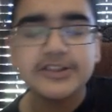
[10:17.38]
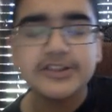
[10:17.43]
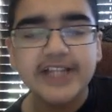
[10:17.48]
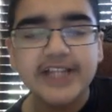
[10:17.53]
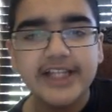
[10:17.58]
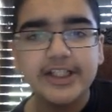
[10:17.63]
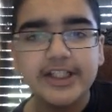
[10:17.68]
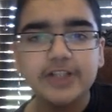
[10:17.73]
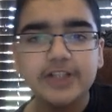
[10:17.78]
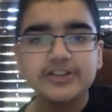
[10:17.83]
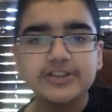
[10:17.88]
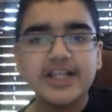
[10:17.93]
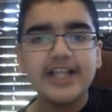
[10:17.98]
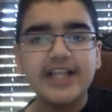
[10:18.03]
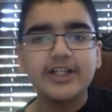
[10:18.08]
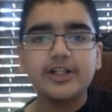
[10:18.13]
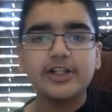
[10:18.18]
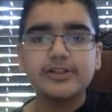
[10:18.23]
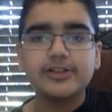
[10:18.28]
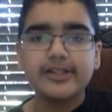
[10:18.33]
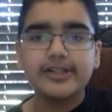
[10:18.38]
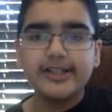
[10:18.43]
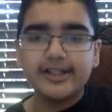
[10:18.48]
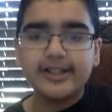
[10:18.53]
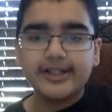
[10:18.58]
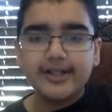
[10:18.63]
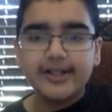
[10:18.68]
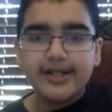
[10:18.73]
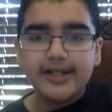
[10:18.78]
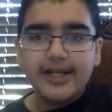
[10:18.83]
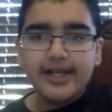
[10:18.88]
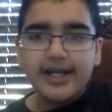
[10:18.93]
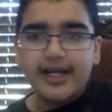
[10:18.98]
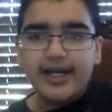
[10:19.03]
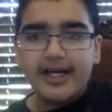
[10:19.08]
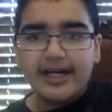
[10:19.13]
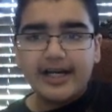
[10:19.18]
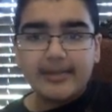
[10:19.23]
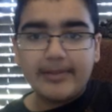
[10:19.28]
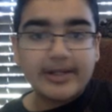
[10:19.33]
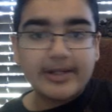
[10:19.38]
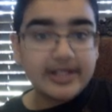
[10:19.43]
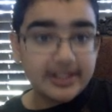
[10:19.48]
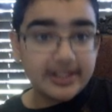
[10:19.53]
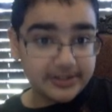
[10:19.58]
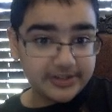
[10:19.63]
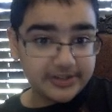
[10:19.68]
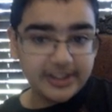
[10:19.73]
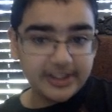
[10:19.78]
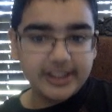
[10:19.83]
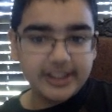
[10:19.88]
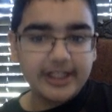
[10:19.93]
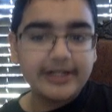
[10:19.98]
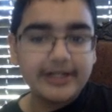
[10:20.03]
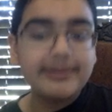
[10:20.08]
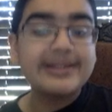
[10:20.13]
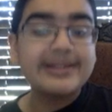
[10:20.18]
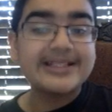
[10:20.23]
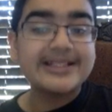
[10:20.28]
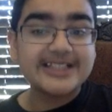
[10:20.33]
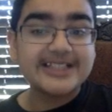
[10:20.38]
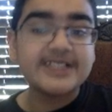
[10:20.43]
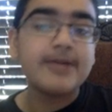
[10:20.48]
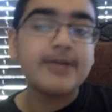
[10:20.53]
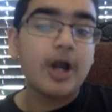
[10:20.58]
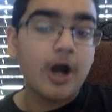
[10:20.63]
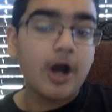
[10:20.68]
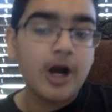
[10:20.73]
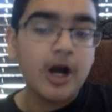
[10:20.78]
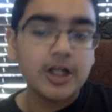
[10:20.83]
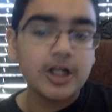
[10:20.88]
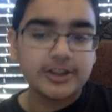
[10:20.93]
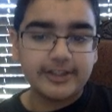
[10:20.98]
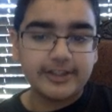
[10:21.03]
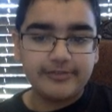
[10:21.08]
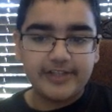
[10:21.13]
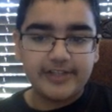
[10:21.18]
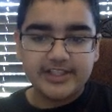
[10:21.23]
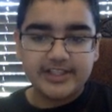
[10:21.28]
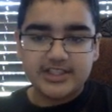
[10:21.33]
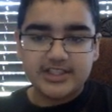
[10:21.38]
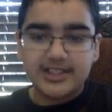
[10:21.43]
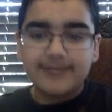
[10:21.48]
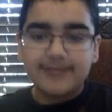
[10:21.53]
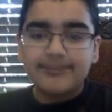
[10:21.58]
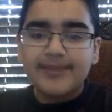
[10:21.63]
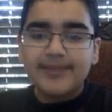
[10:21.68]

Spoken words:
Psycho here. A 3 crown. I mean, this is my hog trifecta.